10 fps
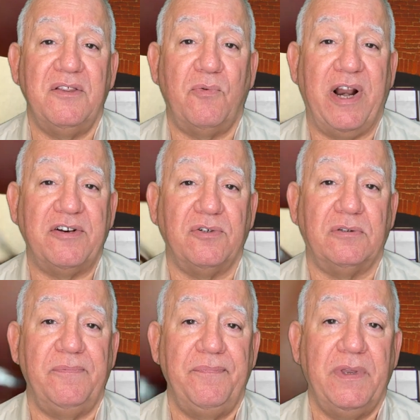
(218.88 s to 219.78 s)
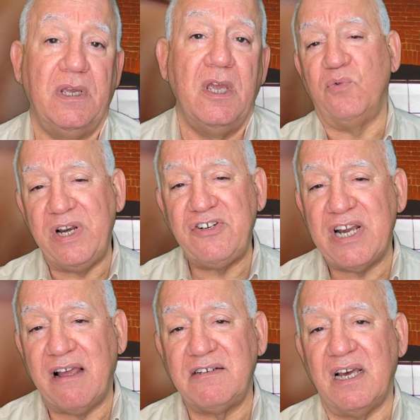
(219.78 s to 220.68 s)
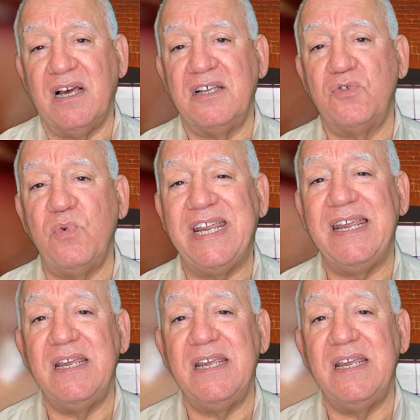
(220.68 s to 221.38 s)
rental. Reach out to us, we can